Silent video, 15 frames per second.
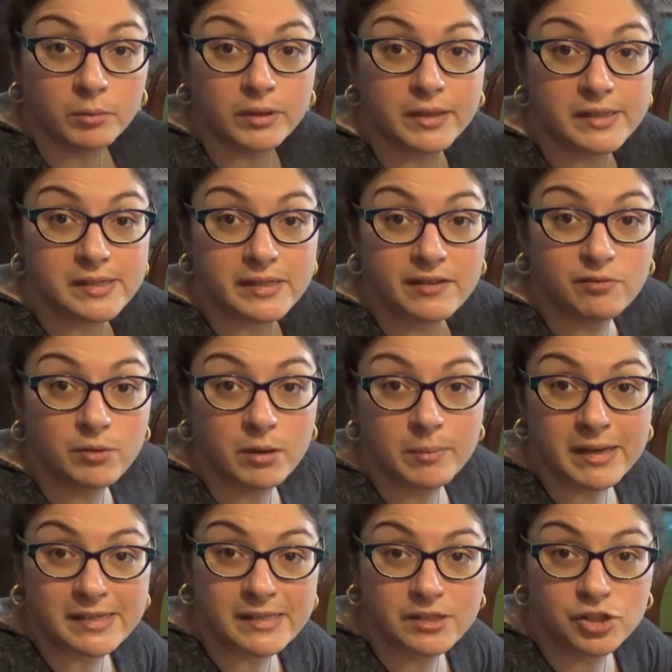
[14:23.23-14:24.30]
please leave me a
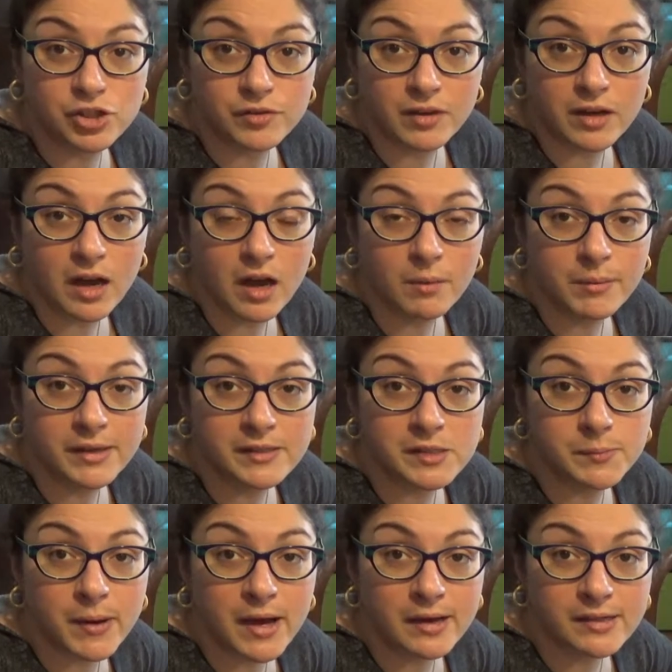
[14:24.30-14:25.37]
message in the
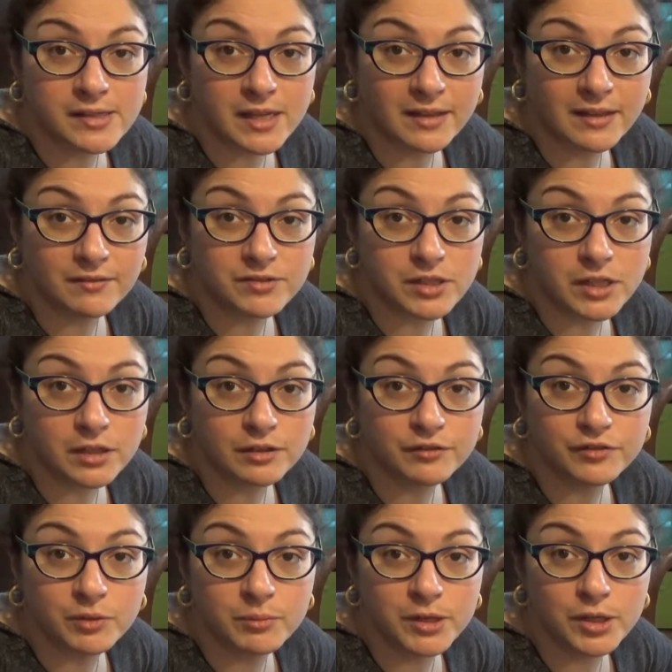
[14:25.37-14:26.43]
comments box. I'd love to hear
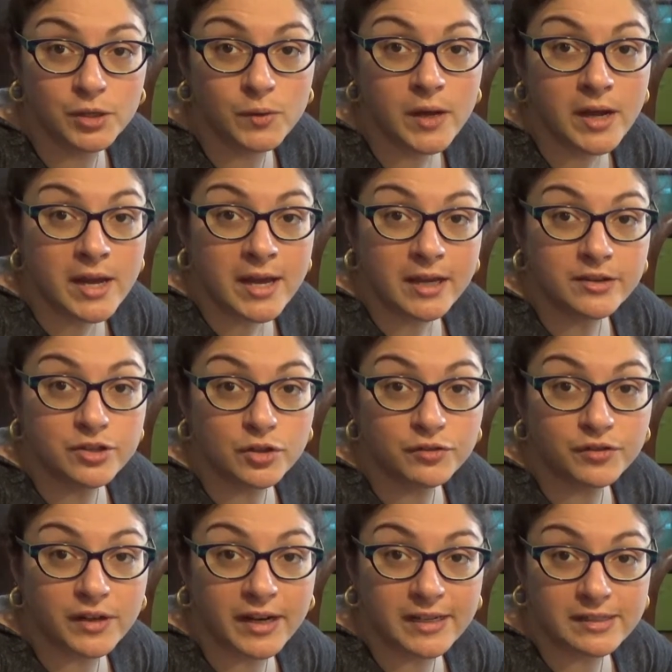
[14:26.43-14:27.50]
from you. And don't
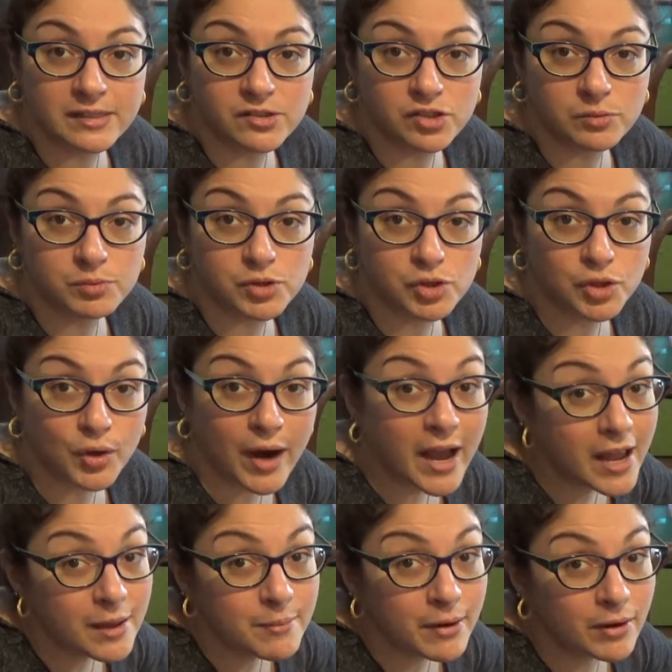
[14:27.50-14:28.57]
forget to
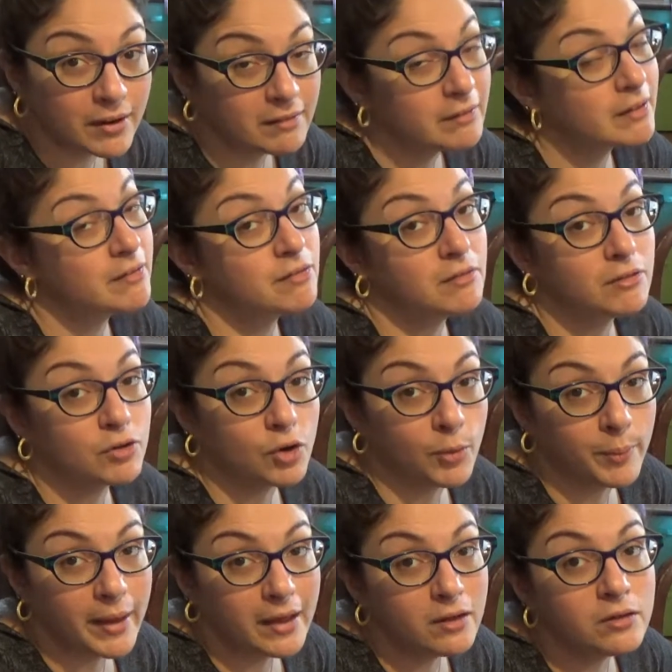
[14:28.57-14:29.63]
subscribe and click the little
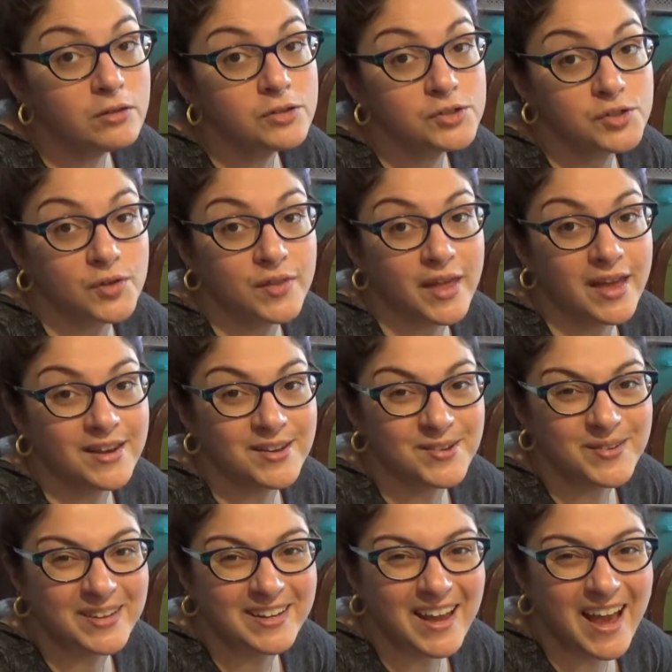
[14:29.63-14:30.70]
bell so that
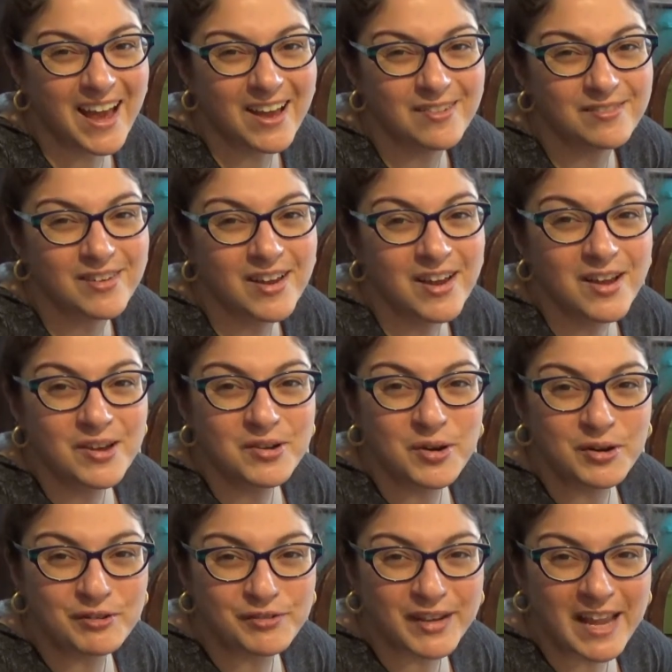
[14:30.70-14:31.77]
you can have
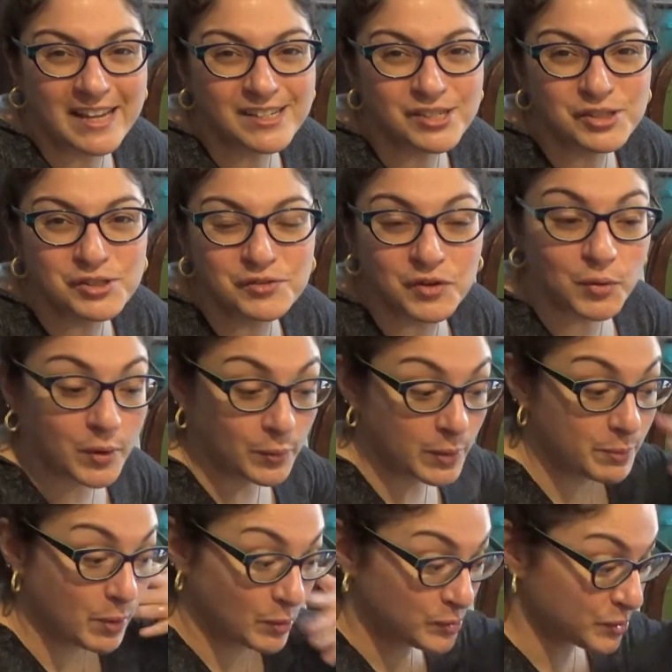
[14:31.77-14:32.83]
notifications for when
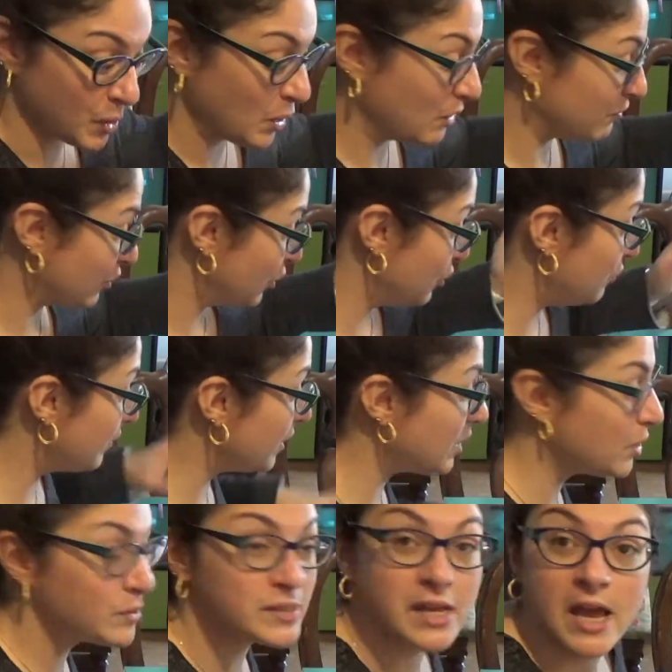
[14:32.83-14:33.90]
we post all of our new
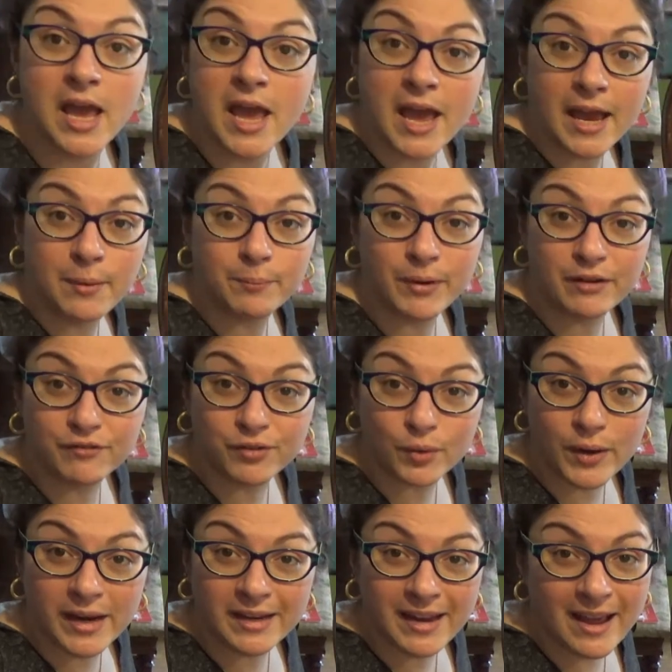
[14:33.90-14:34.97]
videos. But for
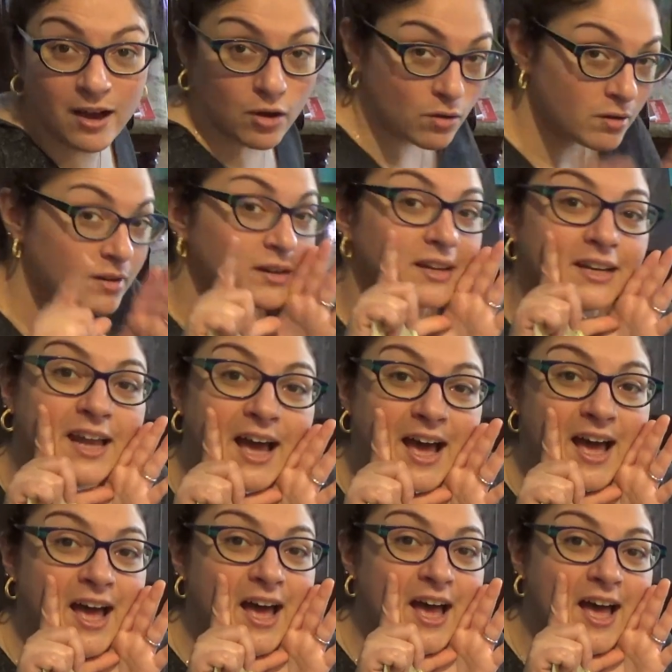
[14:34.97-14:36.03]
right now, good
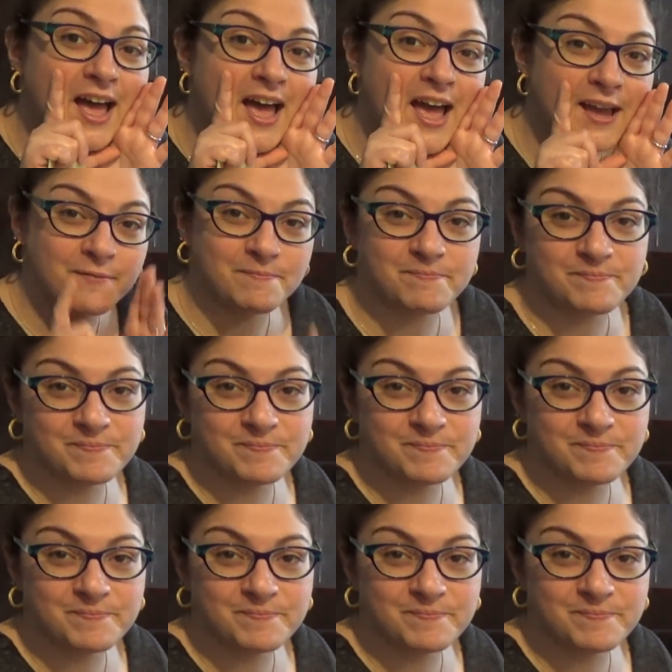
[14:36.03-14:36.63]
night!